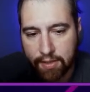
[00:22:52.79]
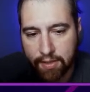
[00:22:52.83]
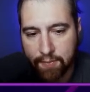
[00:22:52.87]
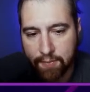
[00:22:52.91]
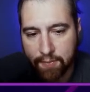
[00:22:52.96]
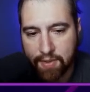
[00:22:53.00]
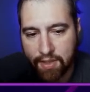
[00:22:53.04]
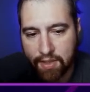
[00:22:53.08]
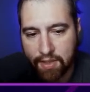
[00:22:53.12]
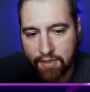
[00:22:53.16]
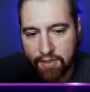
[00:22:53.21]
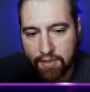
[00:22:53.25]

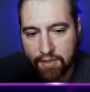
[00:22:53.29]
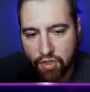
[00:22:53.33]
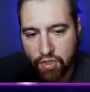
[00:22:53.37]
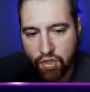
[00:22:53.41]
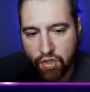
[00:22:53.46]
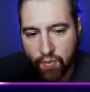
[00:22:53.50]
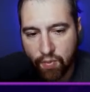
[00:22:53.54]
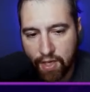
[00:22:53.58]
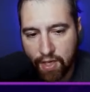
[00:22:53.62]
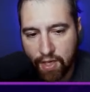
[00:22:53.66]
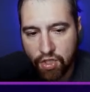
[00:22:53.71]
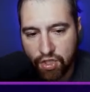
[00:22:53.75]
In this
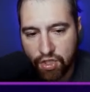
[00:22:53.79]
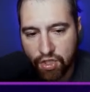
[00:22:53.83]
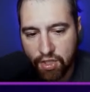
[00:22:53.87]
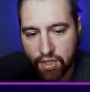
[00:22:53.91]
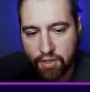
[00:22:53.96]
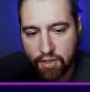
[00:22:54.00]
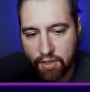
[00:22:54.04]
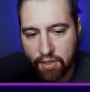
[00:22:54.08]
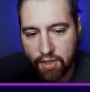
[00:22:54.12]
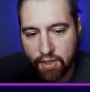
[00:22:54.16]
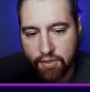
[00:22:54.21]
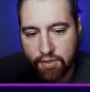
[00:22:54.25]

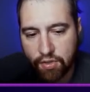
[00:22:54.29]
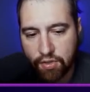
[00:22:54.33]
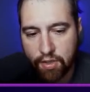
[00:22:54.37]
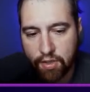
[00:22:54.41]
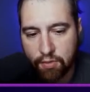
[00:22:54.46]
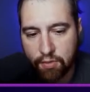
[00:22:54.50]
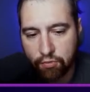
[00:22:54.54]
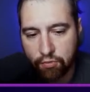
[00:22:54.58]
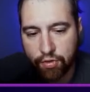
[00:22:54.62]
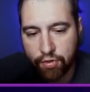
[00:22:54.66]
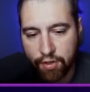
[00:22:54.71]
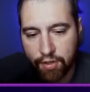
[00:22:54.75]
situation, it's
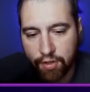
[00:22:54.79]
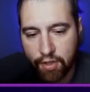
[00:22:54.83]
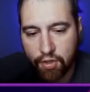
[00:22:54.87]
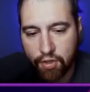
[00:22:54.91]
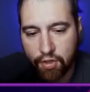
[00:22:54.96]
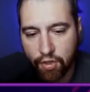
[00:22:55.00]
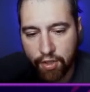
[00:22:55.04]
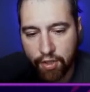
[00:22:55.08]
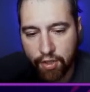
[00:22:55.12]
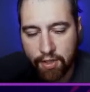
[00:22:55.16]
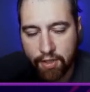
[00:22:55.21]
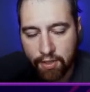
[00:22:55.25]
looking really
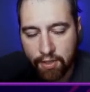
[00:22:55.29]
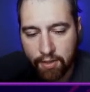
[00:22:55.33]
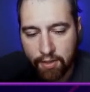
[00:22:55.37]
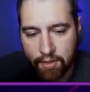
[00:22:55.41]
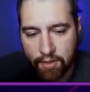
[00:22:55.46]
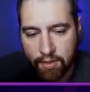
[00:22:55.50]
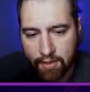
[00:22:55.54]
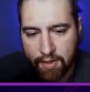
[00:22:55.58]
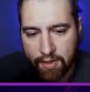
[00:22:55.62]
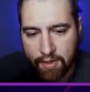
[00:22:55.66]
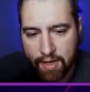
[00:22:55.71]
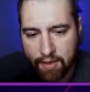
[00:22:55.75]
good.
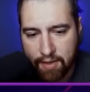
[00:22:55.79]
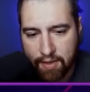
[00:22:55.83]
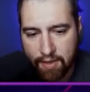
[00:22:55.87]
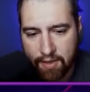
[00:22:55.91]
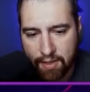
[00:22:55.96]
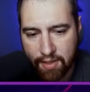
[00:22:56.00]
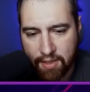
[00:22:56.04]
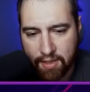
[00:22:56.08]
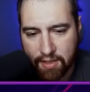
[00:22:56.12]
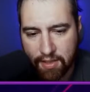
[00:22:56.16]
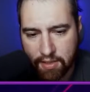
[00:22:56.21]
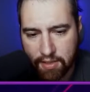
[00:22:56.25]
I
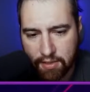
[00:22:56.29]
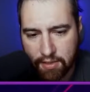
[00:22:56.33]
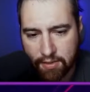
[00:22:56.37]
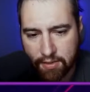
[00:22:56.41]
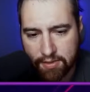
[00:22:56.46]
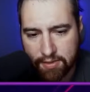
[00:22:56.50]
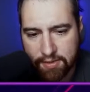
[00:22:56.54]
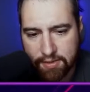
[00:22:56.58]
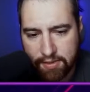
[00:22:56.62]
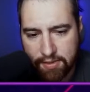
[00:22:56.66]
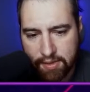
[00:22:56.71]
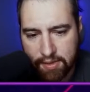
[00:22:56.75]
think,
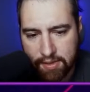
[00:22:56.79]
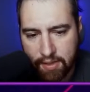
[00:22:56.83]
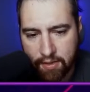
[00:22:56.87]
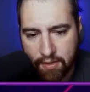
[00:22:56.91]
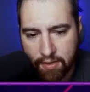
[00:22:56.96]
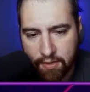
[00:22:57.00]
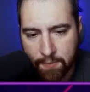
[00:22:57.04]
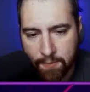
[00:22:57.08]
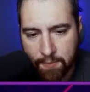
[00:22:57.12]
let's see here.